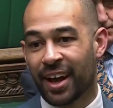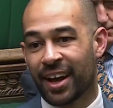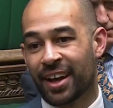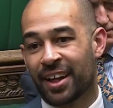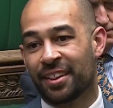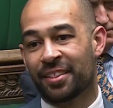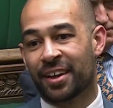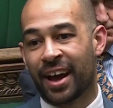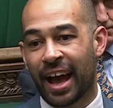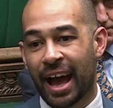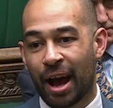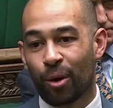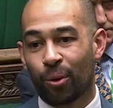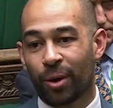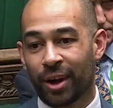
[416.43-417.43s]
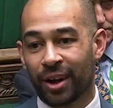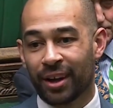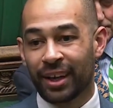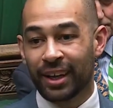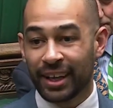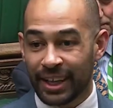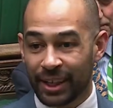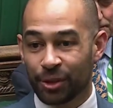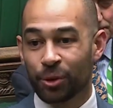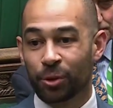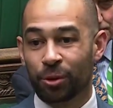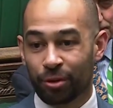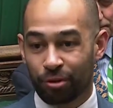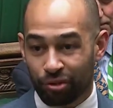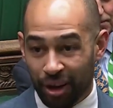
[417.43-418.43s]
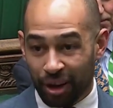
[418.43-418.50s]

that our legal